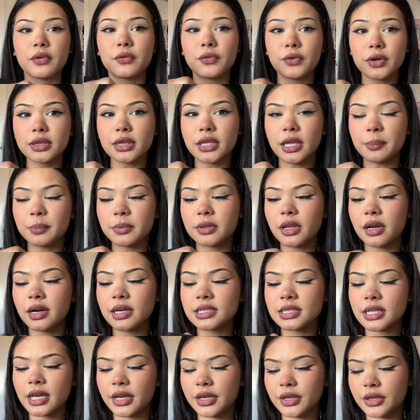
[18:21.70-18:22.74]
For lip gloss,
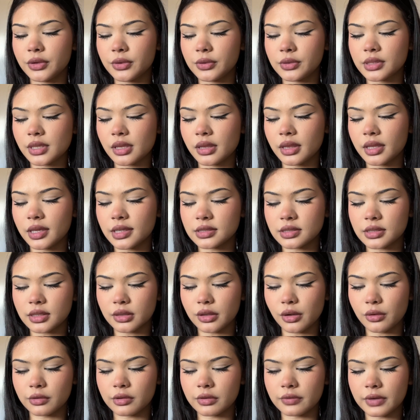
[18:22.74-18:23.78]
I use this
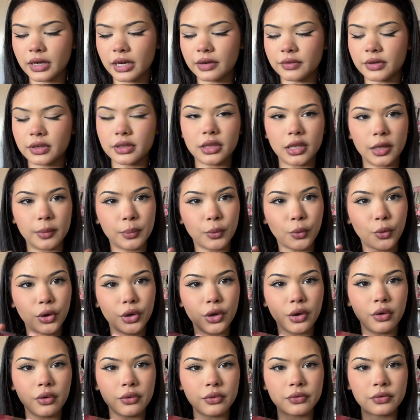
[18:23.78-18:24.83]
Glow Reviver lip
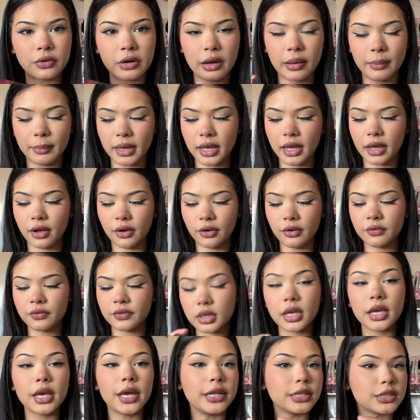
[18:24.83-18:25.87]
oil from e.l.f.
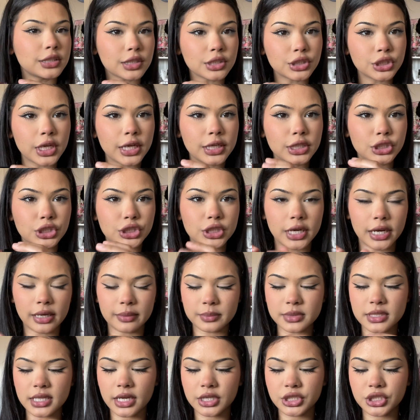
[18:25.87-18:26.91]
It's the shade Jam
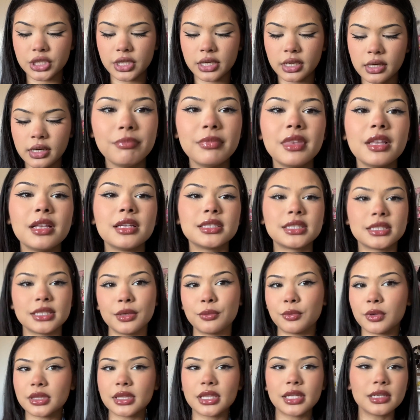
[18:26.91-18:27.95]
Session. See,
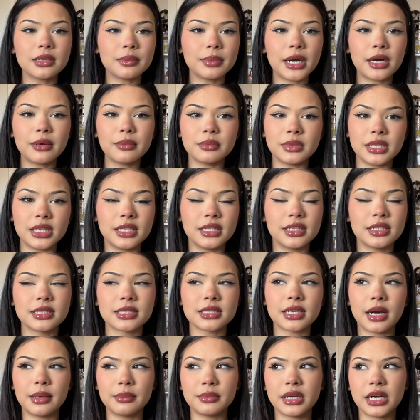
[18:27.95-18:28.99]
one thing about me is
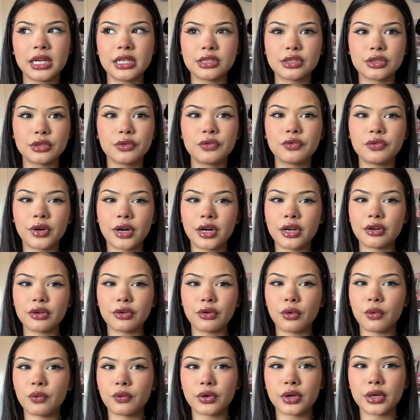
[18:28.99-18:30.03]
I'm not too fond
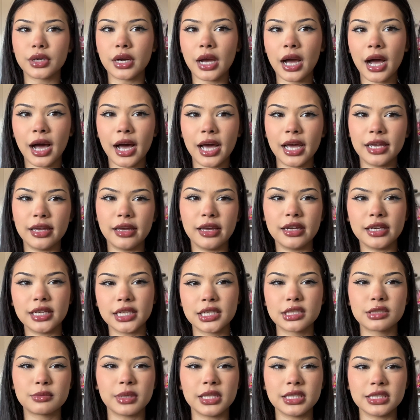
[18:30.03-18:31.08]
over high-end
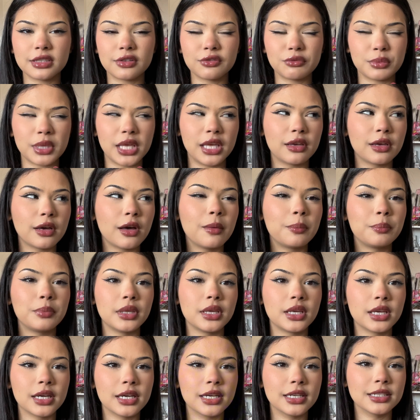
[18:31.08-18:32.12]
expensive makeup
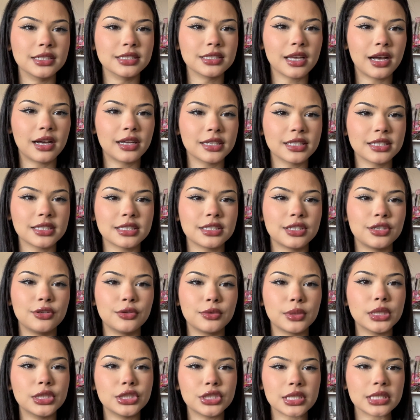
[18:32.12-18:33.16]
because honestly, you
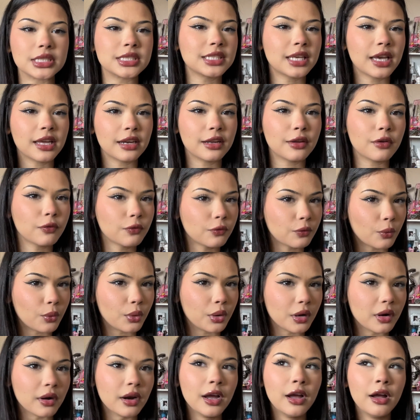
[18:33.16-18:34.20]
can just get it
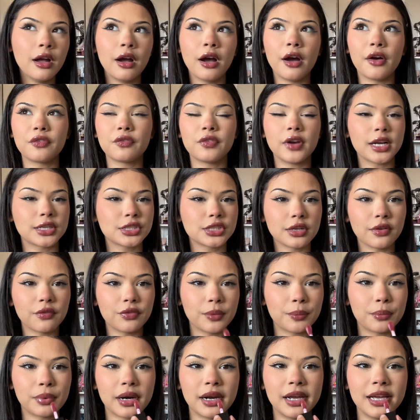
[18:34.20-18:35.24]
for a fraction of the
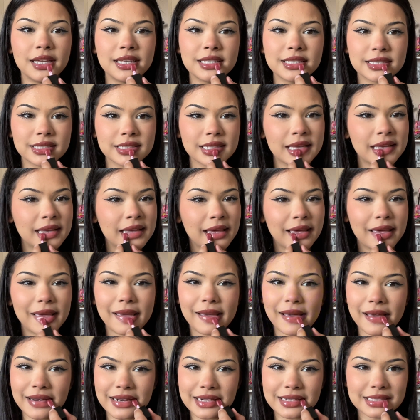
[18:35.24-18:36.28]
price,
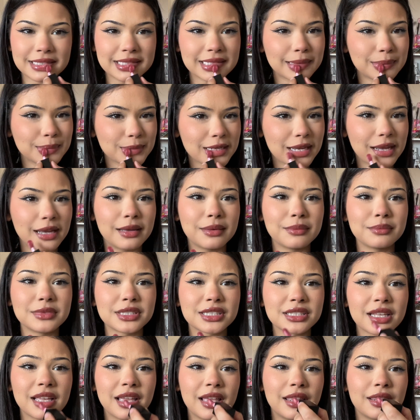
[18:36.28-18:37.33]
and
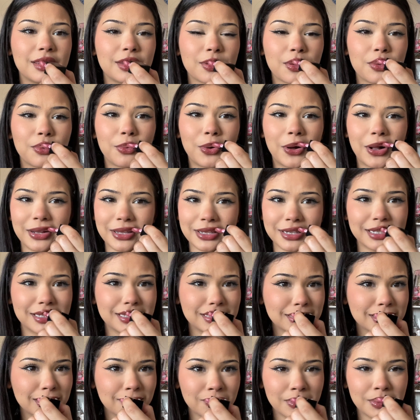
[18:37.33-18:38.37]
sometimes the quality
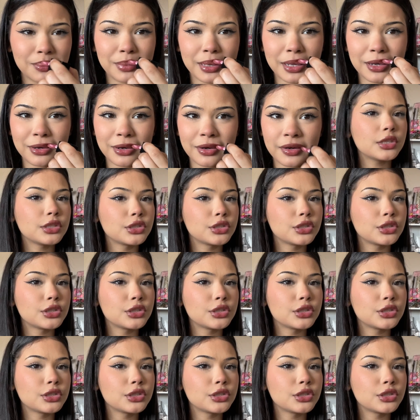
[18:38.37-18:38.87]
is even better.